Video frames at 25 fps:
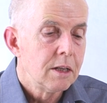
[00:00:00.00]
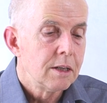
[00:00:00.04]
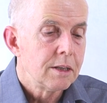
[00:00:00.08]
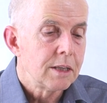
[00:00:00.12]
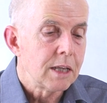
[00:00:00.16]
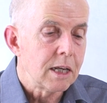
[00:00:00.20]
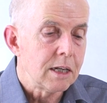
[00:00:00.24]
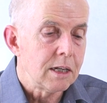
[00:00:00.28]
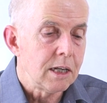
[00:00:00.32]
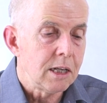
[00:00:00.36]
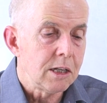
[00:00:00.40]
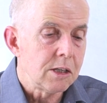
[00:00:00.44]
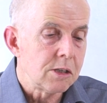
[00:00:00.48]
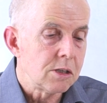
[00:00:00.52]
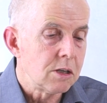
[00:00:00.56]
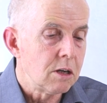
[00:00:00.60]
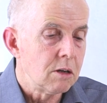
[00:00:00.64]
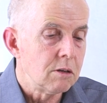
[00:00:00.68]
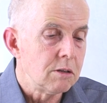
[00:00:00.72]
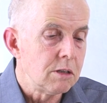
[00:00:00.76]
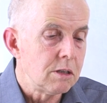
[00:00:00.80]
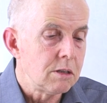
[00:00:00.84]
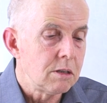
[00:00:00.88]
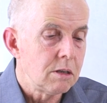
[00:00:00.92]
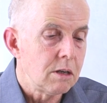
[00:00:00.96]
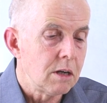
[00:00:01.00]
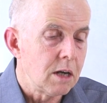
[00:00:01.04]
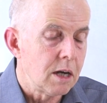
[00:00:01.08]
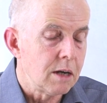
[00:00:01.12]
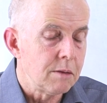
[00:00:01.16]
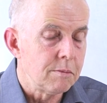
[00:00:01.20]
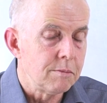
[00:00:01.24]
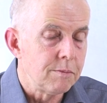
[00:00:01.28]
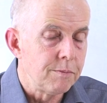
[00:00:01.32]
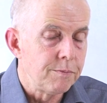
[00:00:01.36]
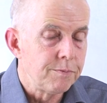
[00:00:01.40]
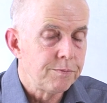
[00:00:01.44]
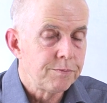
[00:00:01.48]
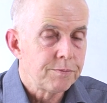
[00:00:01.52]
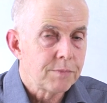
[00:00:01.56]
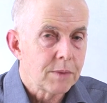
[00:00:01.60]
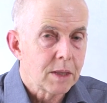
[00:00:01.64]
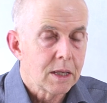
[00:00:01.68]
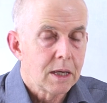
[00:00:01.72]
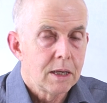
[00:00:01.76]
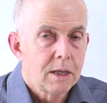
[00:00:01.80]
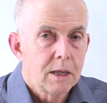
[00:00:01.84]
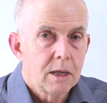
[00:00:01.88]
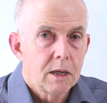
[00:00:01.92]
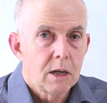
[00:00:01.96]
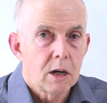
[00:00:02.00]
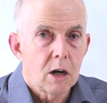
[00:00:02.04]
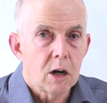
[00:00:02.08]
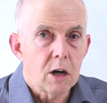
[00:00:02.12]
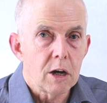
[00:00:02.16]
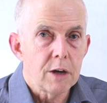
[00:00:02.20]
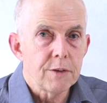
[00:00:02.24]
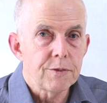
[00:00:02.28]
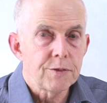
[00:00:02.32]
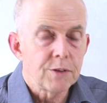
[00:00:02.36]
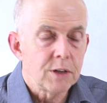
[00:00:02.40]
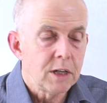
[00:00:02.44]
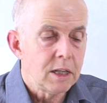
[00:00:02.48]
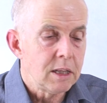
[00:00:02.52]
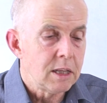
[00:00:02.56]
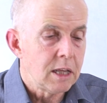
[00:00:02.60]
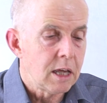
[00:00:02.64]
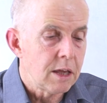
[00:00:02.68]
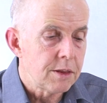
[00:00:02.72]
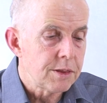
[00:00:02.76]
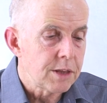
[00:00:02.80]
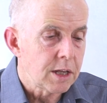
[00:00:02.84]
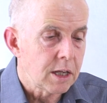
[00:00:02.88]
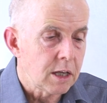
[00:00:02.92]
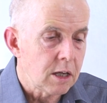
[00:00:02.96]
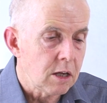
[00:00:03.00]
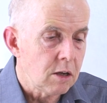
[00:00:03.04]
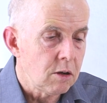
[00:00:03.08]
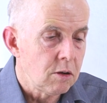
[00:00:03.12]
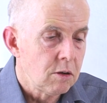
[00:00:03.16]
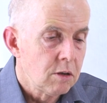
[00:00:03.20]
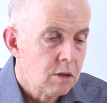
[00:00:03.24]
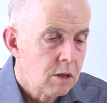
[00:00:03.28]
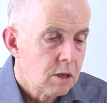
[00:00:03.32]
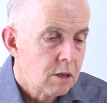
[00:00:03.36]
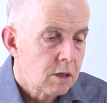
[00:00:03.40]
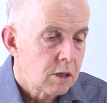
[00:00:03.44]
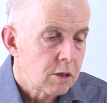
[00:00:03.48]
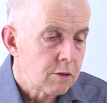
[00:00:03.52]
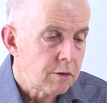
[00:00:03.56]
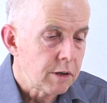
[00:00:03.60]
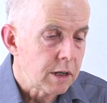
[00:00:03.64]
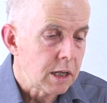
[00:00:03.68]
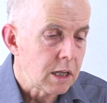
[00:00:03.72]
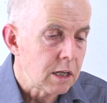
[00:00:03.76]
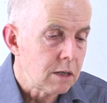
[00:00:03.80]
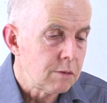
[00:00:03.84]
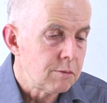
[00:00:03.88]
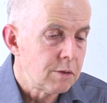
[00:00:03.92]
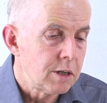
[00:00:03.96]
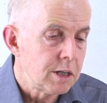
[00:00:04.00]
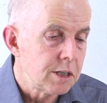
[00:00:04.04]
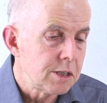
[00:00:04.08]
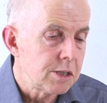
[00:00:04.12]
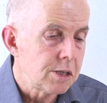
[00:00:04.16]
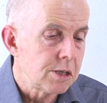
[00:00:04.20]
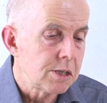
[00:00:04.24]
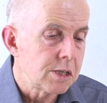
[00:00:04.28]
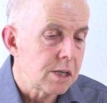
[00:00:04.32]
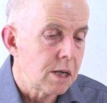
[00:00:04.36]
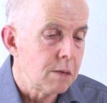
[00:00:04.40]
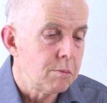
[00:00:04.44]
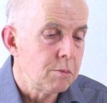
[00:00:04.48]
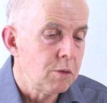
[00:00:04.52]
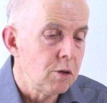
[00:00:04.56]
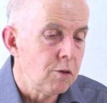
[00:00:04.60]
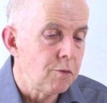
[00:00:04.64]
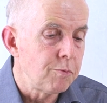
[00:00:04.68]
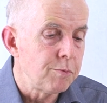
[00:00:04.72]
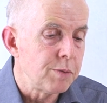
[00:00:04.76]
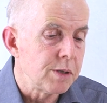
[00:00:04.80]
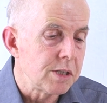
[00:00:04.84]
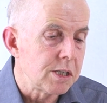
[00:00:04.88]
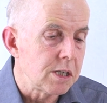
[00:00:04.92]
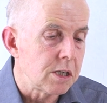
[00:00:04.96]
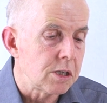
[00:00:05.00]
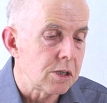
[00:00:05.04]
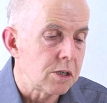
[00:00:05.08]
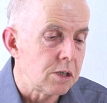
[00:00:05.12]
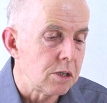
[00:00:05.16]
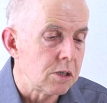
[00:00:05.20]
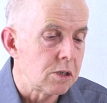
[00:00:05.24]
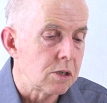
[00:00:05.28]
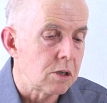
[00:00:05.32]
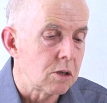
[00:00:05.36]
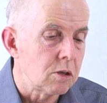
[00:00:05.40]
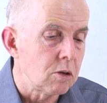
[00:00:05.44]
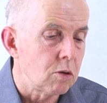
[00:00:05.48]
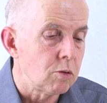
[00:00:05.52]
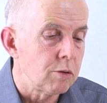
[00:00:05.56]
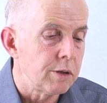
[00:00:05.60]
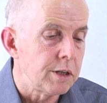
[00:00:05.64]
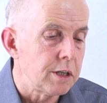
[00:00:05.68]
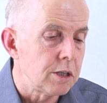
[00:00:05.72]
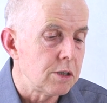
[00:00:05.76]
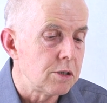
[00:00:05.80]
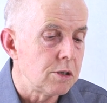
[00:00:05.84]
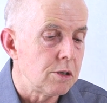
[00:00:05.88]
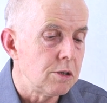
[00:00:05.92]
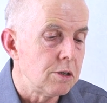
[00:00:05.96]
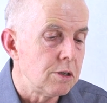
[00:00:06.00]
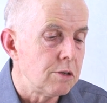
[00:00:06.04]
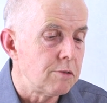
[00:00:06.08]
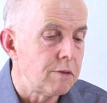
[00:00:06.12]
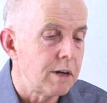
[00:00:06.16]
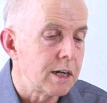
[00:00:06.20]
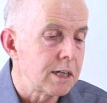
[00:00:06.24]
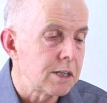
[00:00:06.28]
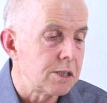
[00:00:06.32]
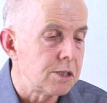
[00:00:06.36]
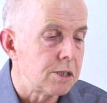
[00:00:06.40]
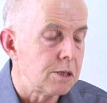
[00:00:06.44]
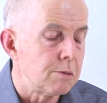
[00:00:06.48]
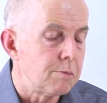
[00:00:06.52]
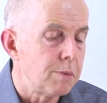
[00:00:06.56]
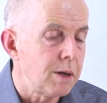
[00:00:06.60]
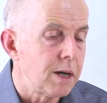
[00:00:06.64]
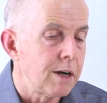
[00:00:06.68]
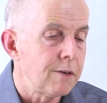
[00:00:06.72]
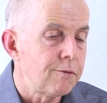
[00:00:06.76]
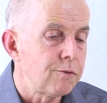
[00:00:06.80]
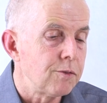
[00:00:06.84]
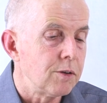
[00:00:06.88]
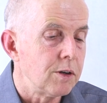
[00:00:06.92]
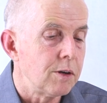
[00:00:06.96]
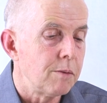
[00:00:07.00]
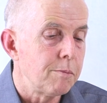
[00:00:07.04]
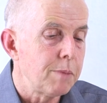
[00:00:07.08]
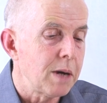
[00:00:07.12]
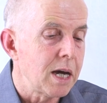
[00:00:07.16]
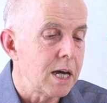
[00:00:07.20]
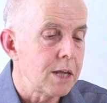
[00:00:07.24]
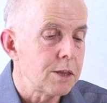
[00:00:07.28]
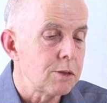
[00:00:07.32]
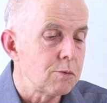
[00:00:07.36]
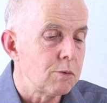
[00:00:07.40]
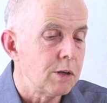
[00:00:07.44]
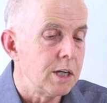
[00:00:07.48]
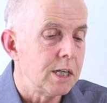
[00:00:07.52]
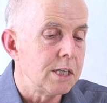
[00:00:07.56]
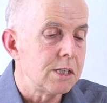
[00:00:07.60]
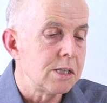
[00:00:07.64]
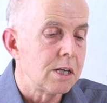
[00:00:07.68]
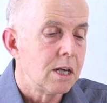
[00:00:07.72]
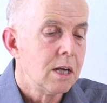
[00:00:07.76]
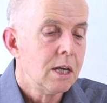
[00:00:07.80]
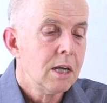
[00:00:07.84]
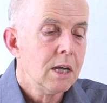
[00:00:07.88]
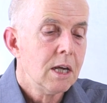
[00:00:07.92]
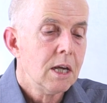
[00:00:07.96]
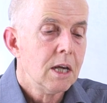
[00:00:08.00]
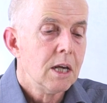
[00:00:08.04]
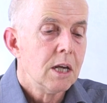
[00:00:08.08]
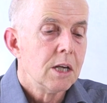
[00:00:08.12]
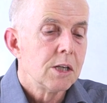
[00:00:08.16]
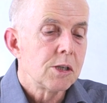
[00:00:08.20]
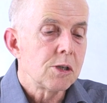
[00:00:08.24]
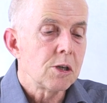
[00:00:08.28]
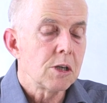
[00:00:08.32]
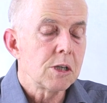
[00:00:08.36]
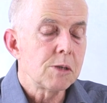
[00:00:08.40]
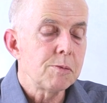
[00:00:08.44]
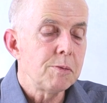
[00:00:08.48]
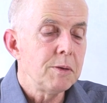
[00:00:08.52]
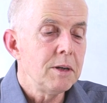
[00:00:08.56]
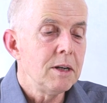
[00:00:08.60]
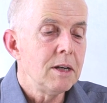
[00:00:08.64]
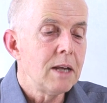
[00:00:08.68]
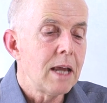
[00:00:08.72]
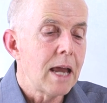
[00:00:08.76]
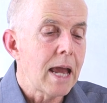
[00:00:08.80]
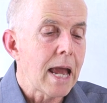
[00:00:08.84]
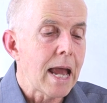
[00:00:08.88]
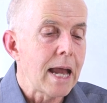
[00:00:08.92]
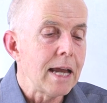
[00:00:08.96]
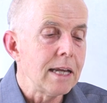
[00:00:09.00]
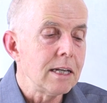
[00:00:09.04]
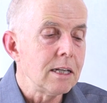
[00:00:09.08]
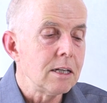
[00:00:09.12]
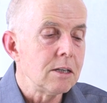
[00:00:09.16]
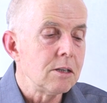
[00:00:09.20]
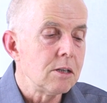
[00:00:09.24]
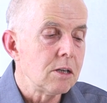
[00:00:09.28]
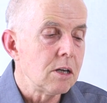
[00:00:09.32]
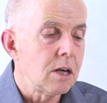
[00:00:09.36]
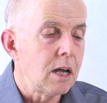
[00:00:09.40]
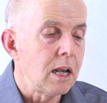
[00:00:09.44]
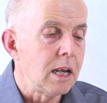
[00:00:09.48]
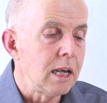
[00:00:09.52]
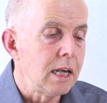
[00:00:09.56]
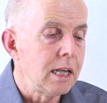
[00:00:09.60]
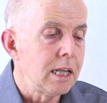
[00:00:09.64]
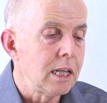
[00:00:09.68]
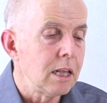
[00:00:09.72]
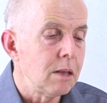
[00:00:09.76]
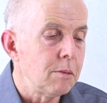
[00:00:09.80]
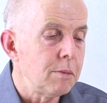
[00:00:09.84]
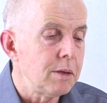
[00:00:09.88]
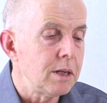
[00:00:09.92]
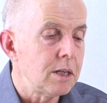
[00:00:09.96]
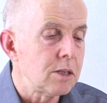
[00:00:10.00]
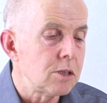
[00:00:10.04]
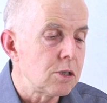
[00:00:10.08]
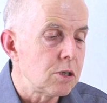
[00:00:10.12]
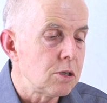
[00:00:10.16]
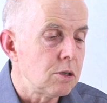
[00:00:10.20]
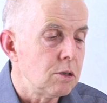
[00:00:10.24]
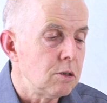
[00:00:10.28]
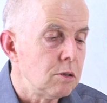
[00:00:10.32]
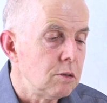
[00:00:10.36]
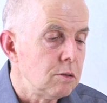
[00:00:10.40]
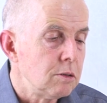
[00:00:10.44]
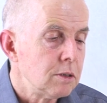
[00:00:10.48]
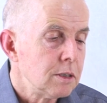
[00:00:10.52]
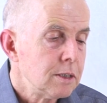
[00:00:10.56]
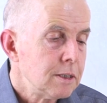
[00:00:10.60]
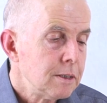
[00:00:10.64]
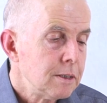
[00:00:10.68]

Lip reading: That needs no hyphen in there, thank you, curriculum writers. And move positions according to directions and pathways. So it's been added a little bit to.